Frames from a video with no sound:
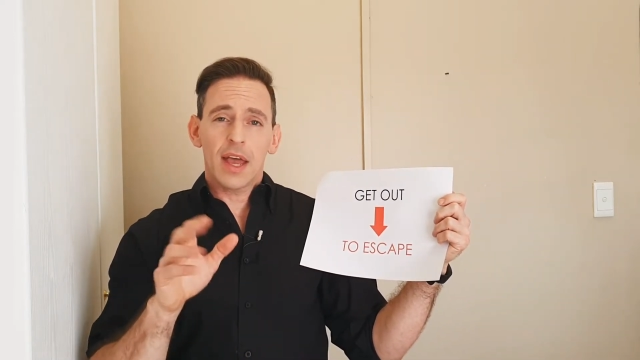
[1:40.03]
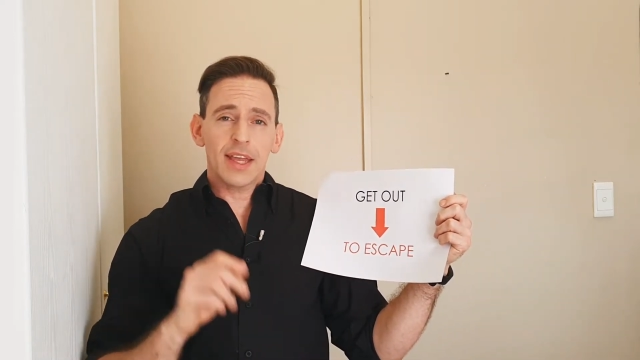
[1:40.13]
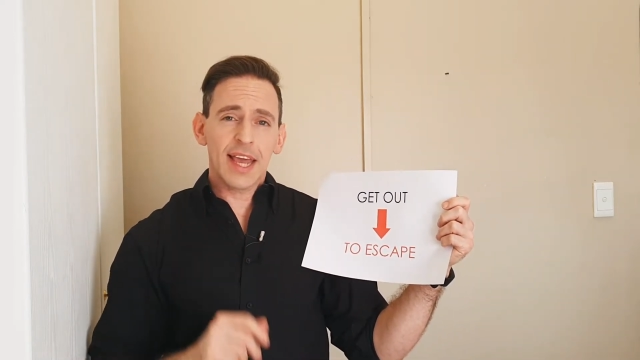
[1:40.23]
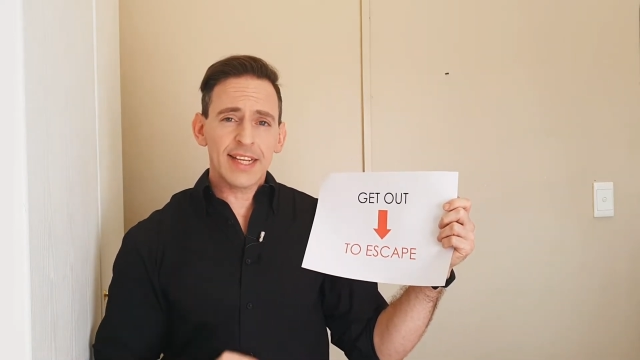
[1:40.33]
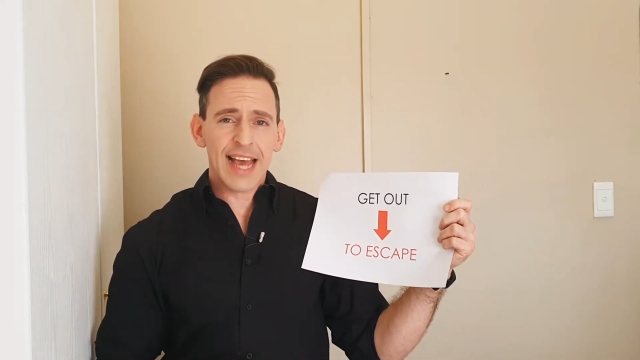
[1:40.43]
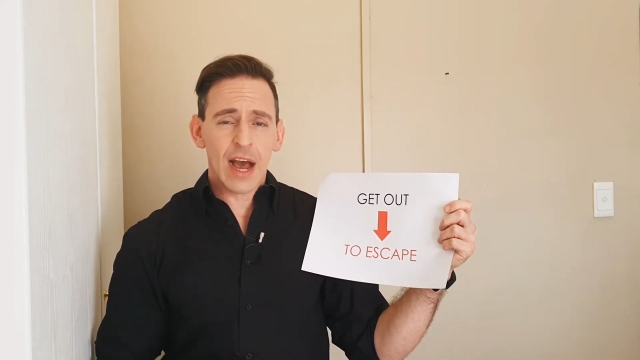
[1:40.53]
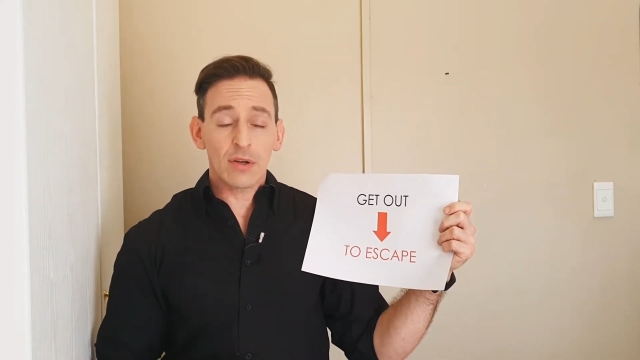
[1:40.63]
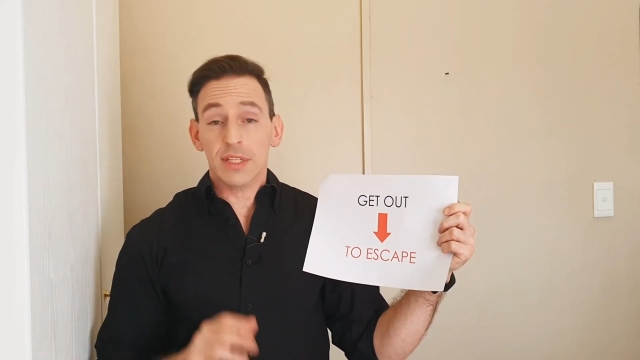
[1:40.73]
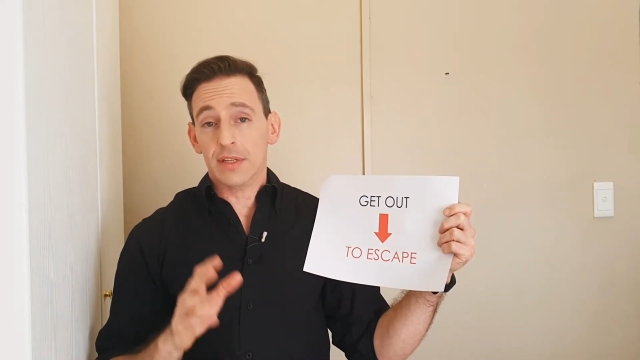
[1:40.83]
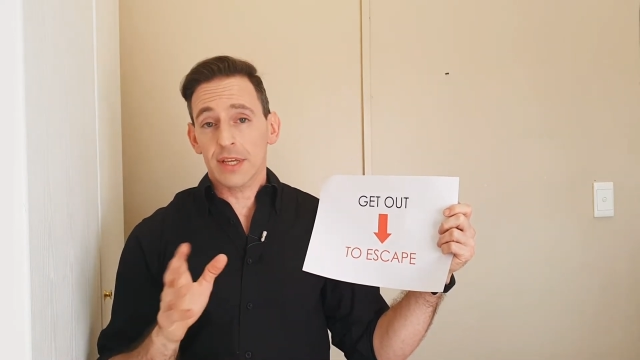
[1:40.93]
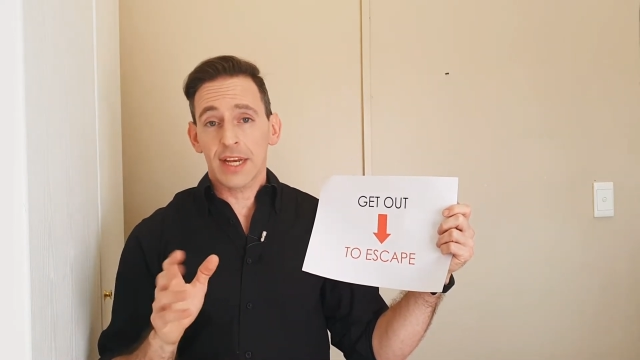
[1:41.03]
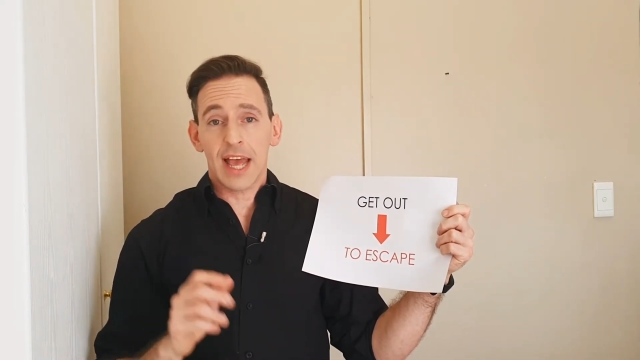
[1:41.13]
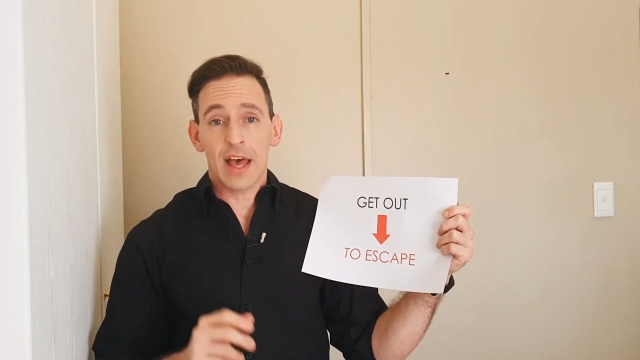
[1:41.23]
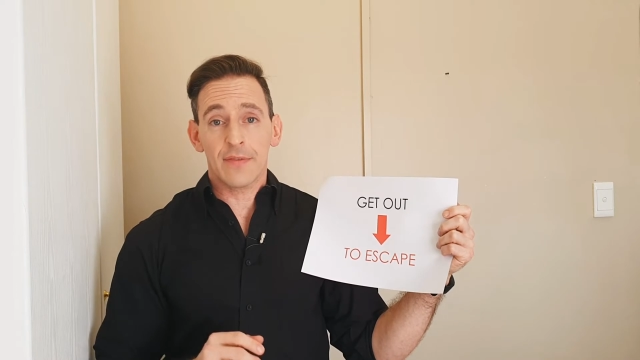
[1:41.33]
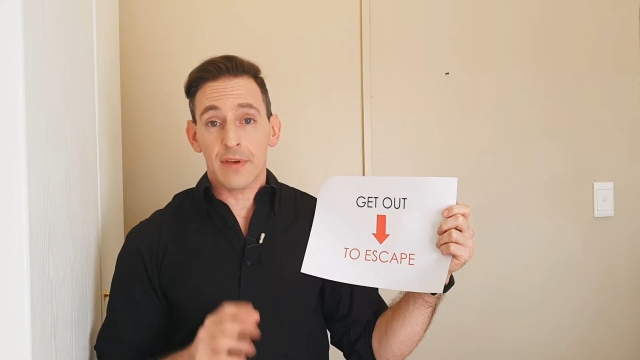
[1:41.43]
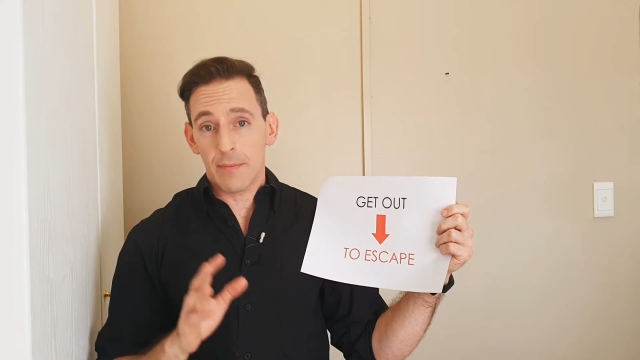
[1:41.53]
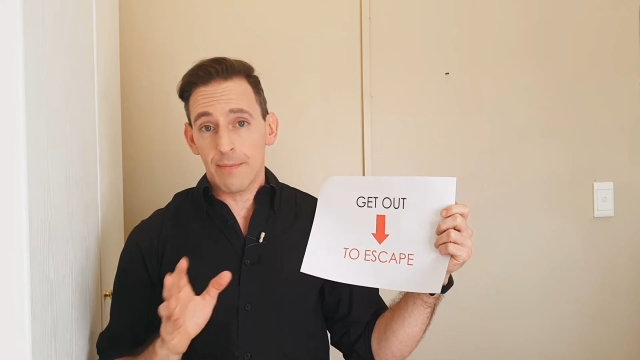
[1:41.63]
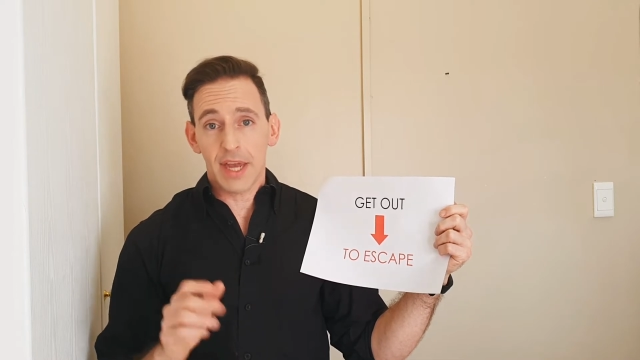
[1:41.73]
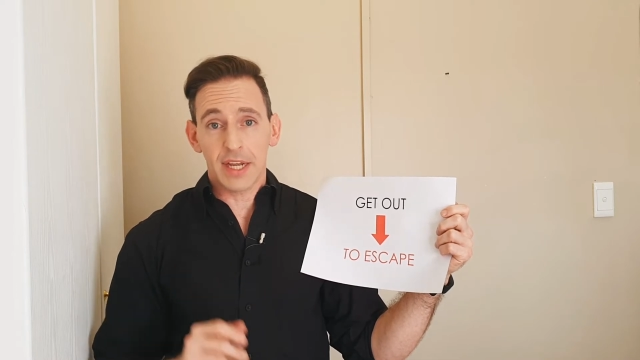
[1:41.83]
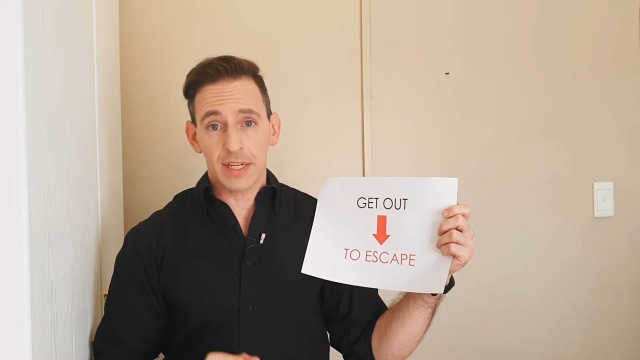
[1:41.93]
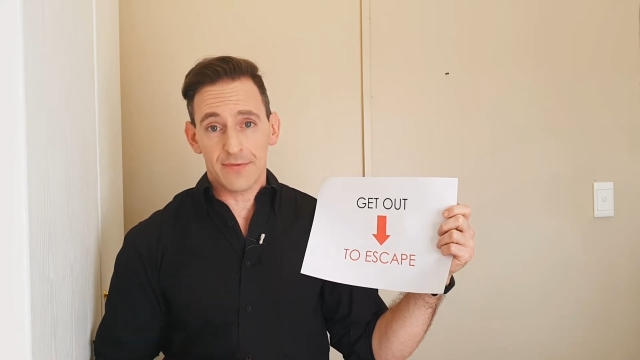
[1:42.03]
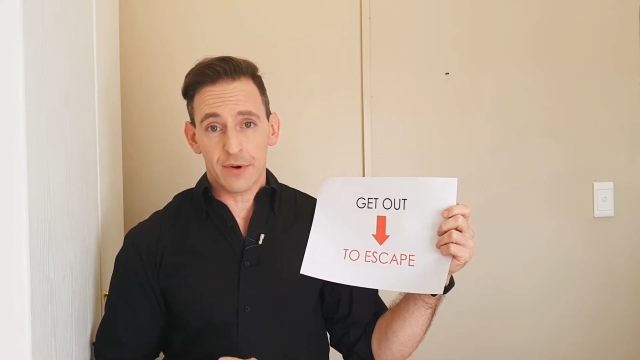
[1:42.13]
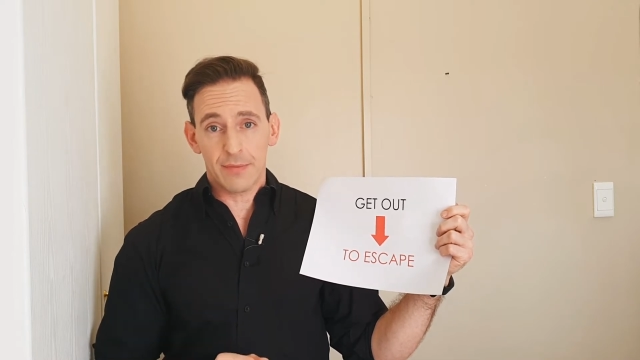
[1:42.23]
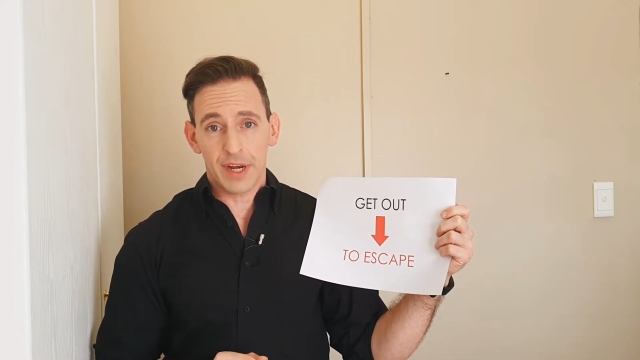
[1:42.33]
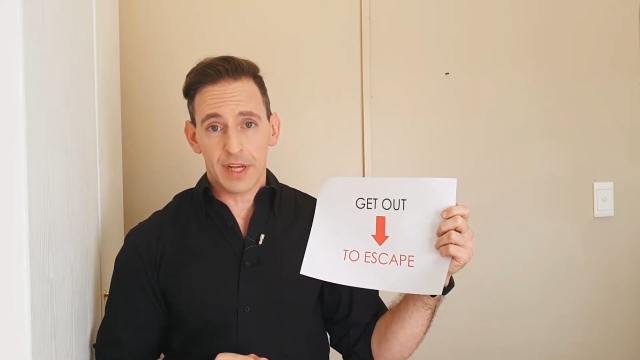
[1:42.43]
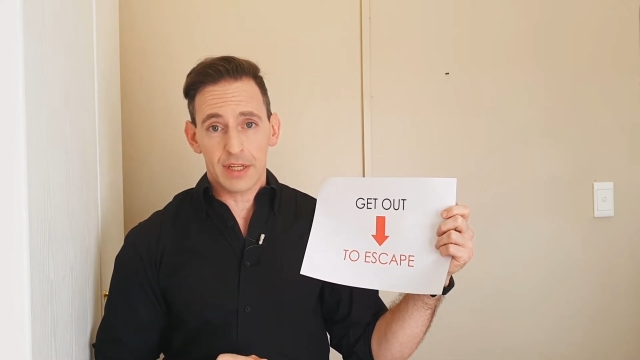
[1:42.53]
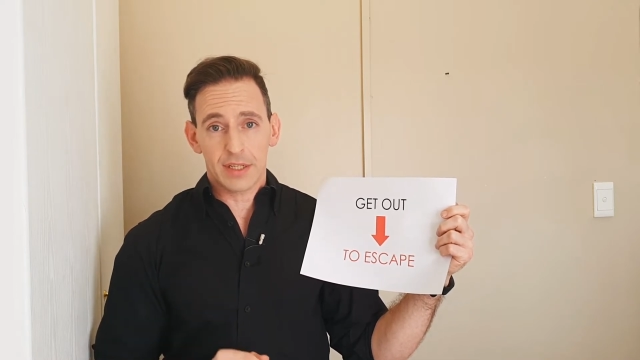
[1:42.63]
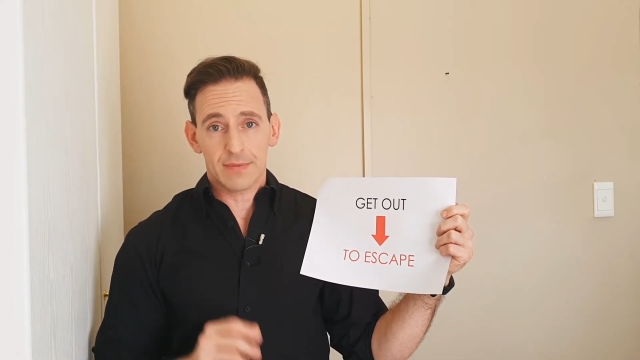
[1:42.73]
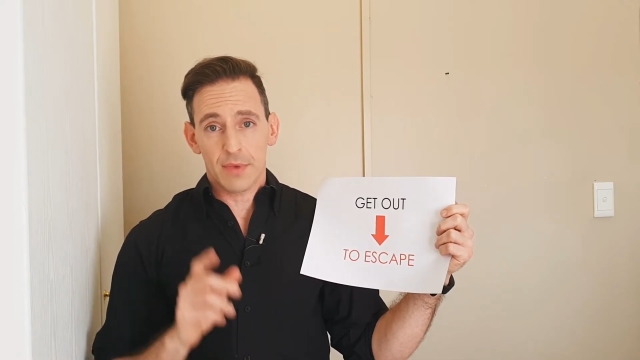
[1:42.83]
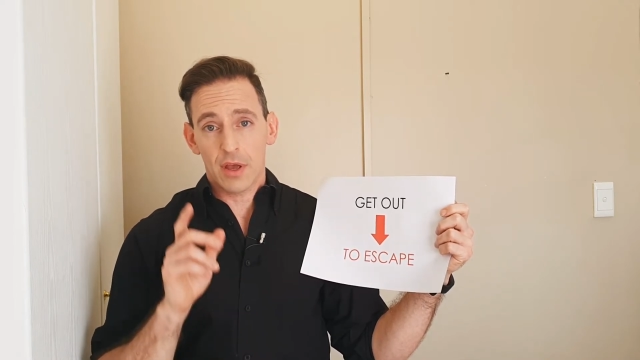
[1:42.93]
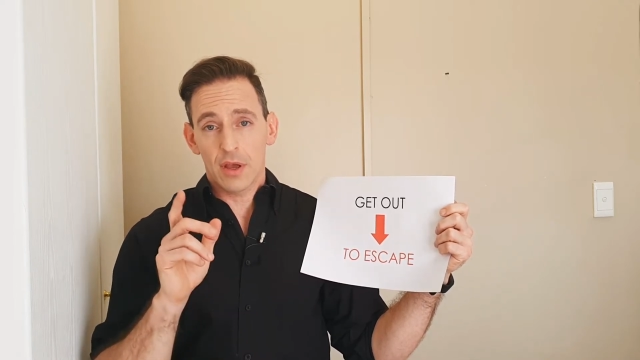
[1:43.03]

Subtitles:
Get out can have many different meanings.